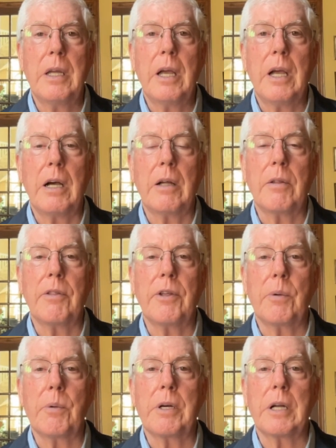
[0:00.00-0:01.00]

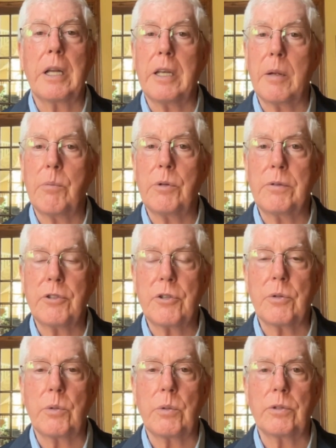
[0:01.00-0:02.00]
there were a number of
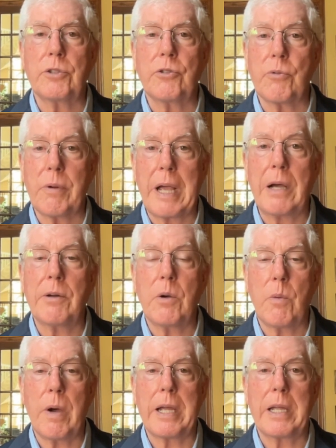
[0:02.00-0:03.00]
schools throughout
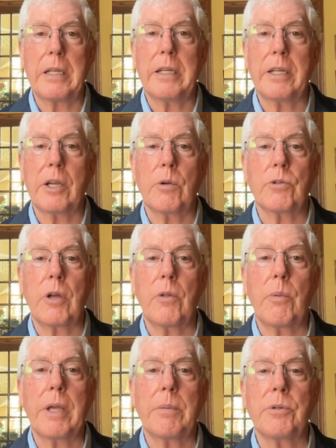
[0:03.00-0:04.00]
Hawaii, and it goes all
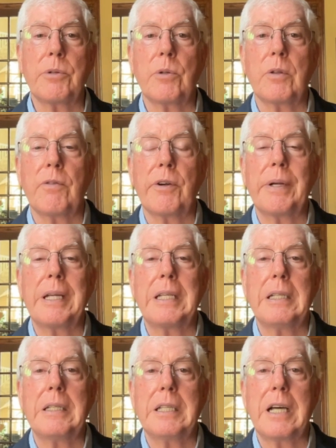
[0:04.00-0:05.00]
the way up to the
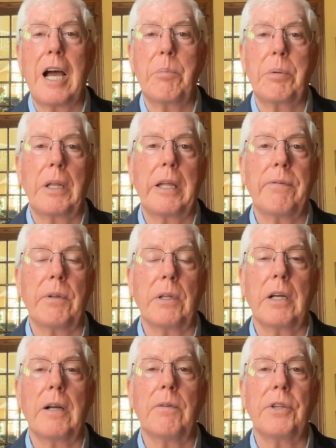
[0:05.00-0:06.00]
very top
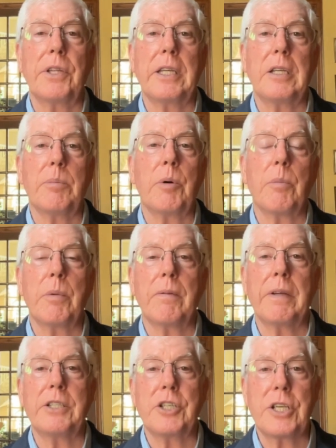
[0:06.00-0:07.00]
level of the Department
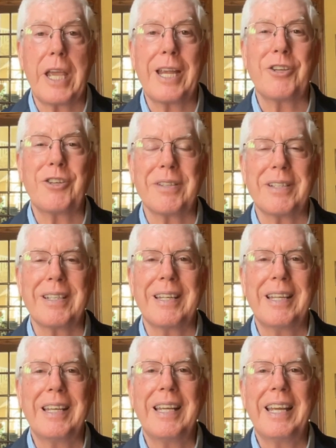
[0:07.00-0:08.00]
of Education
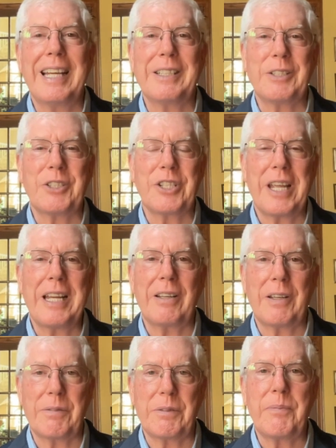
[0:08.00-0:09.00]
at the
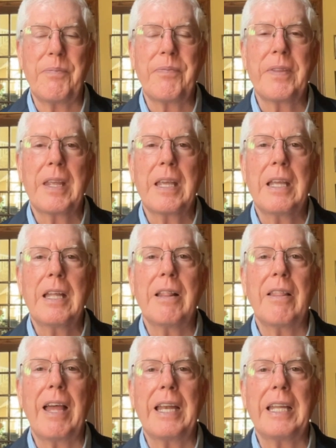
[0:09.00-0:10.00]
state level,
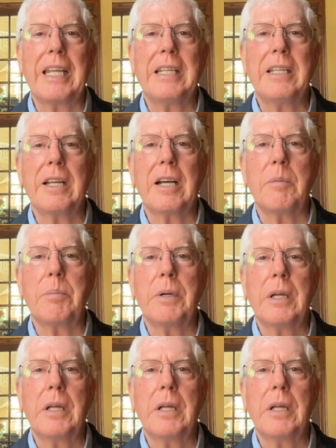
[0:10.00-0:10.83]
that ended up